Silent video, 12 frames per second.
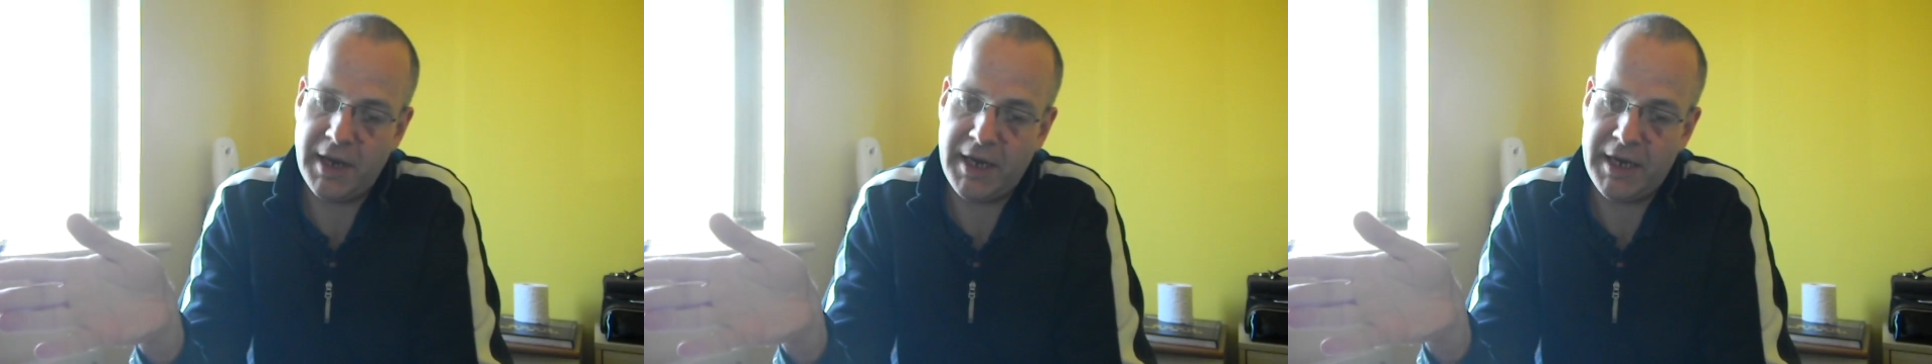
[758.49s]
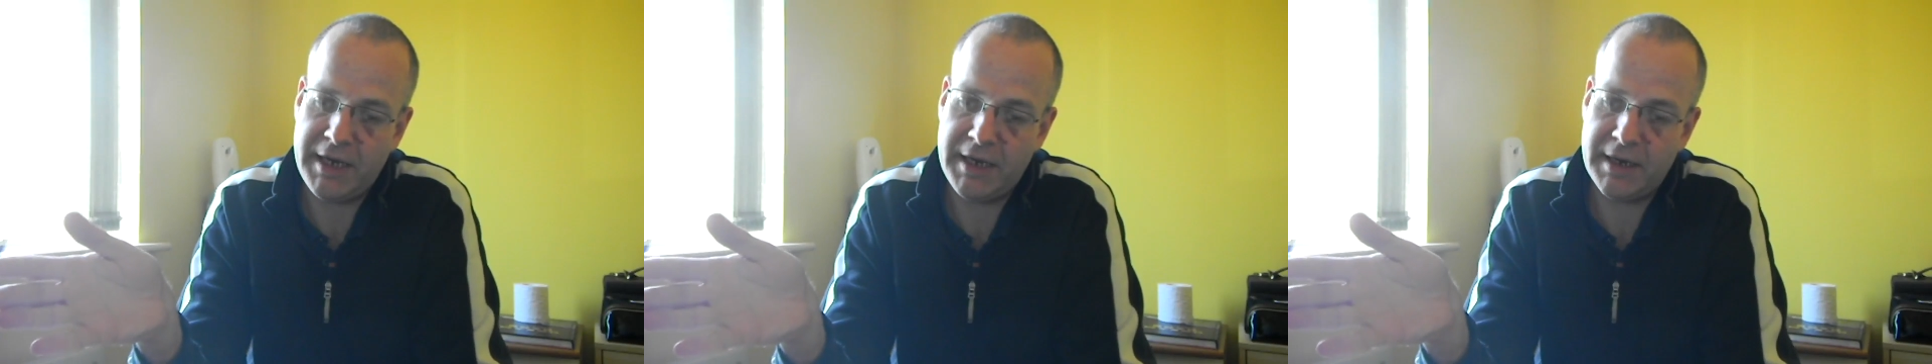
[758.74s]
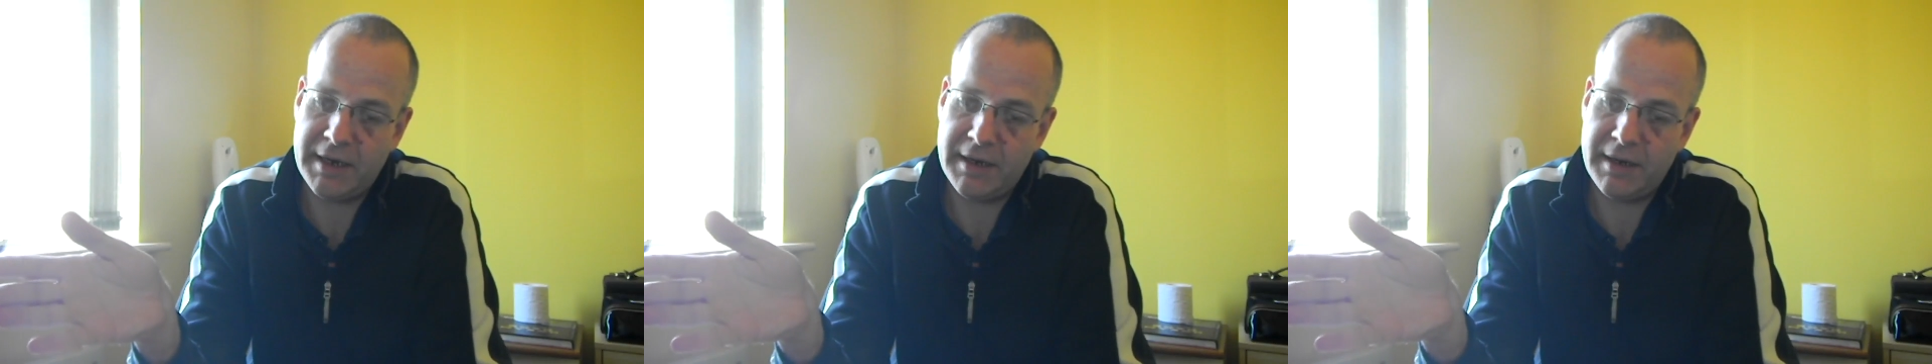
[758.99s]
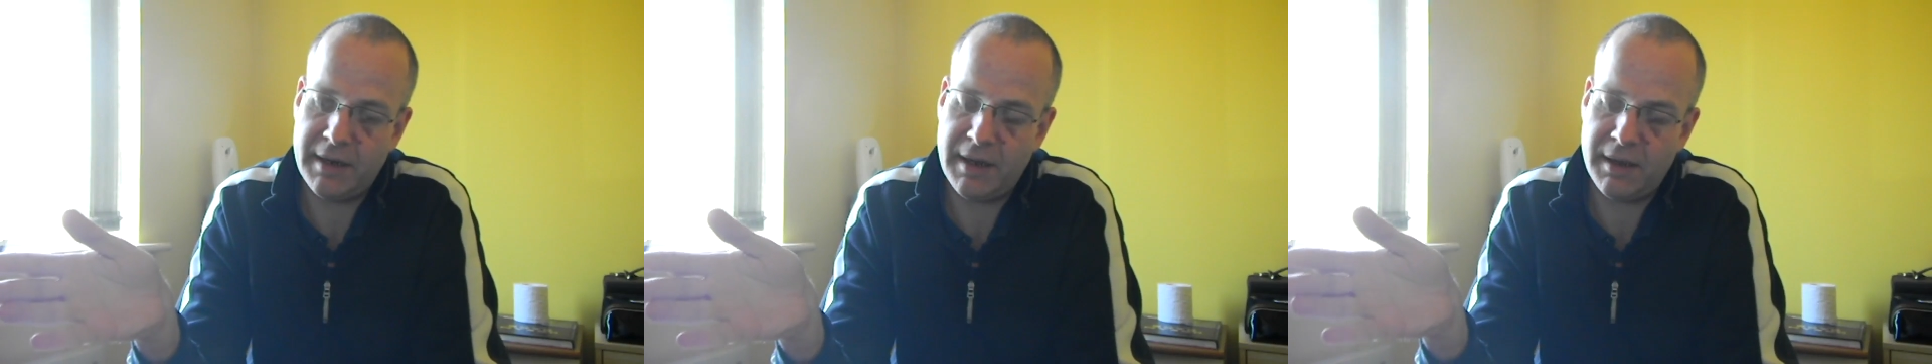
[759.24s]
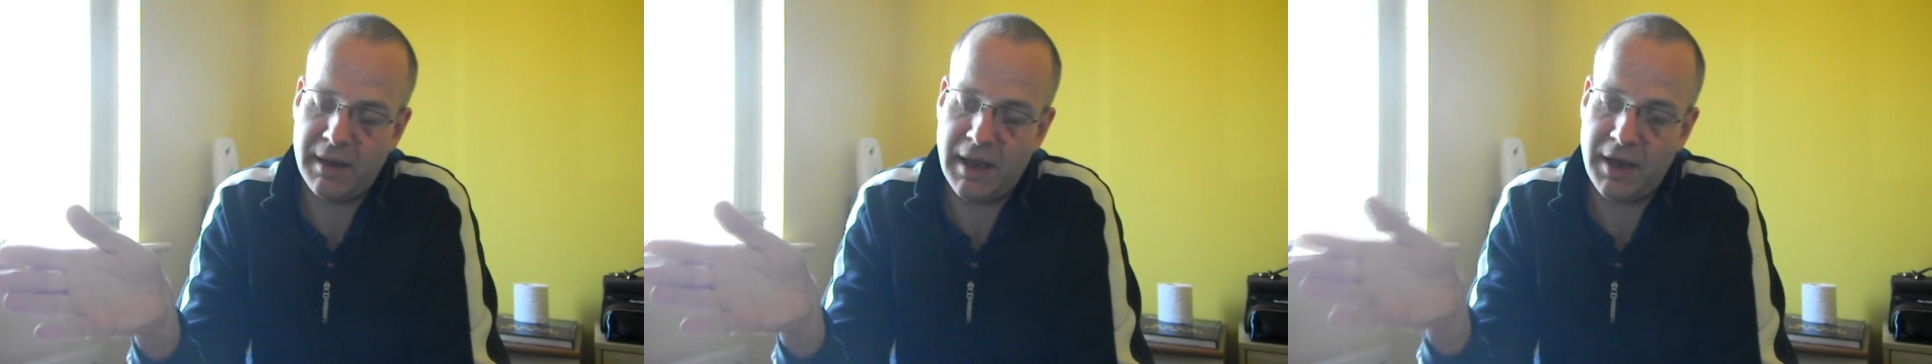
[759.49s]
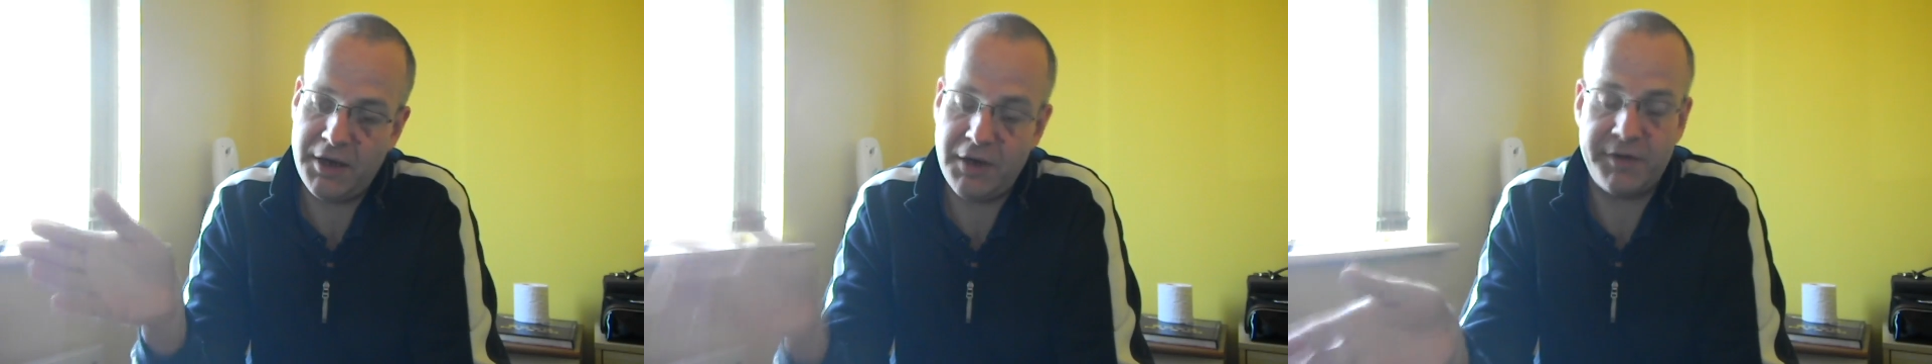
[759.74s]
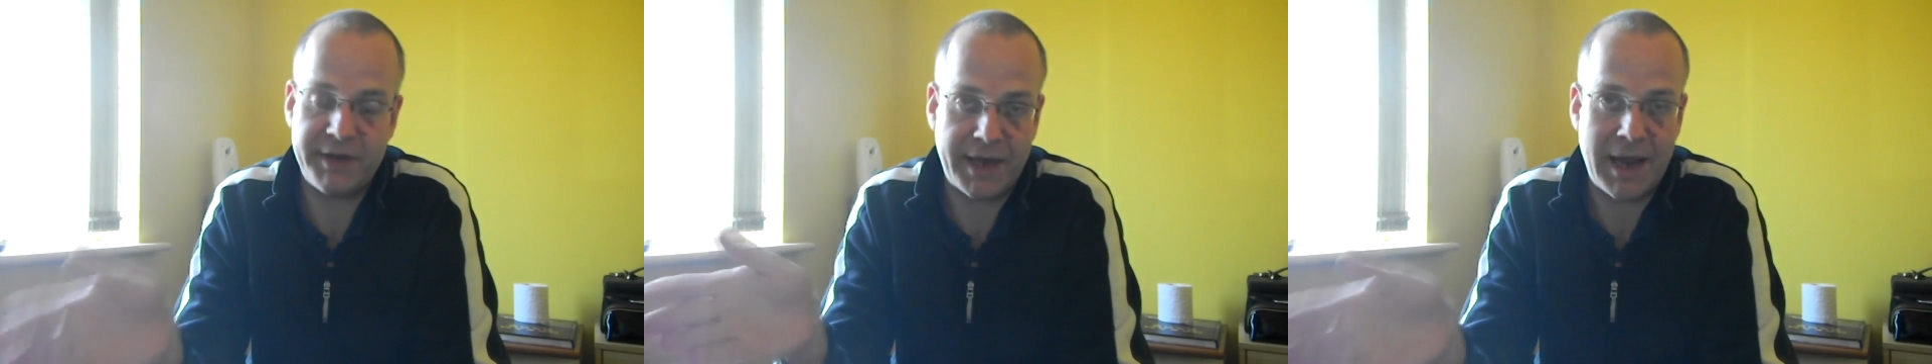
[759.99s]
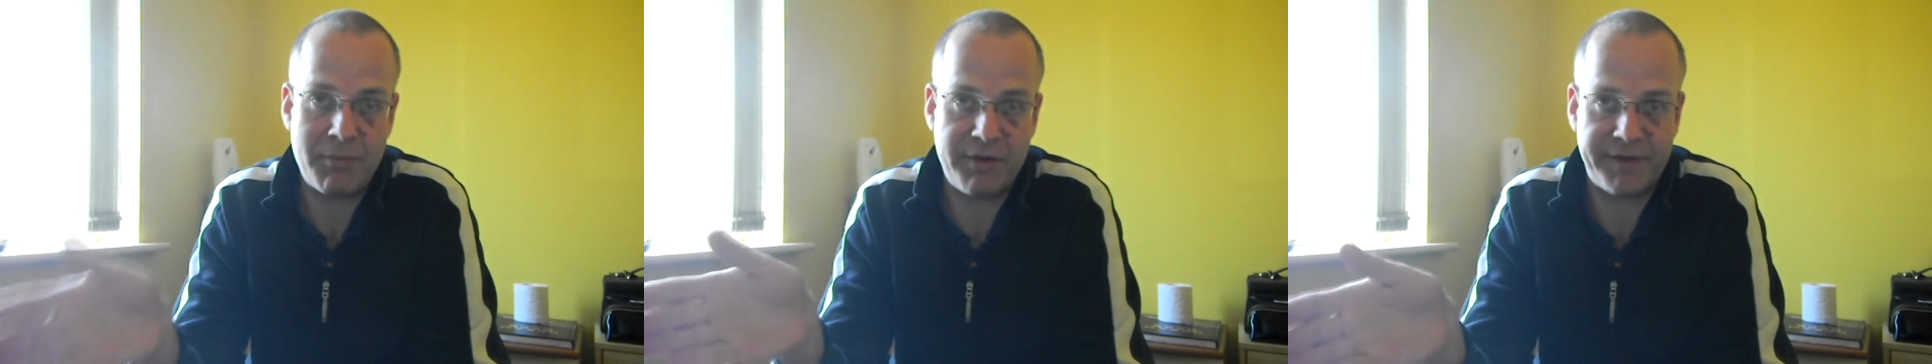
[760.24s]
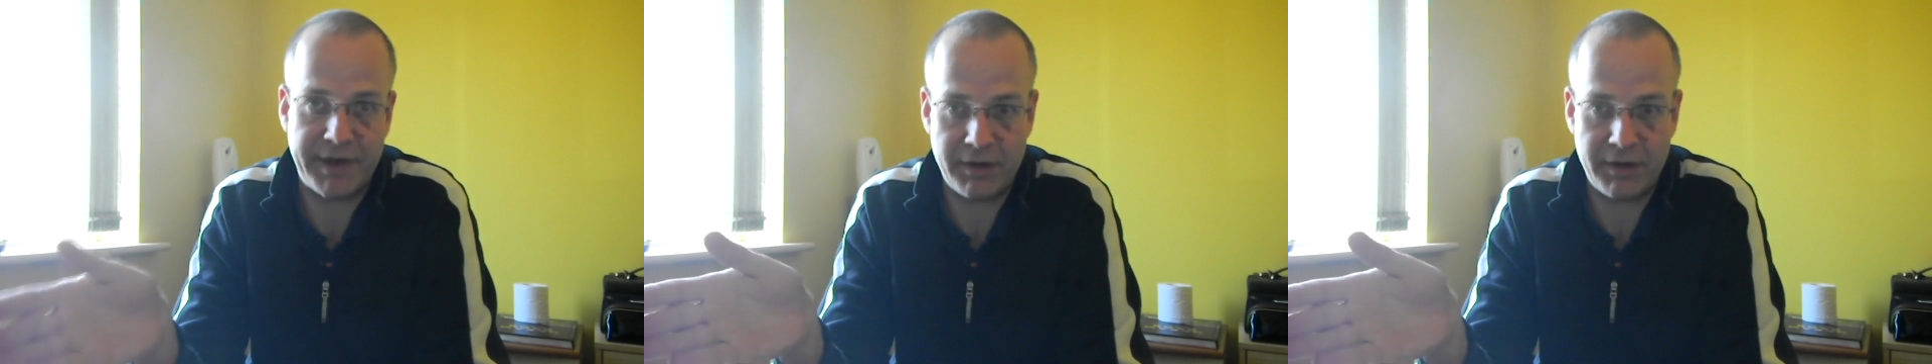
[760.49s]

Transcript: the camera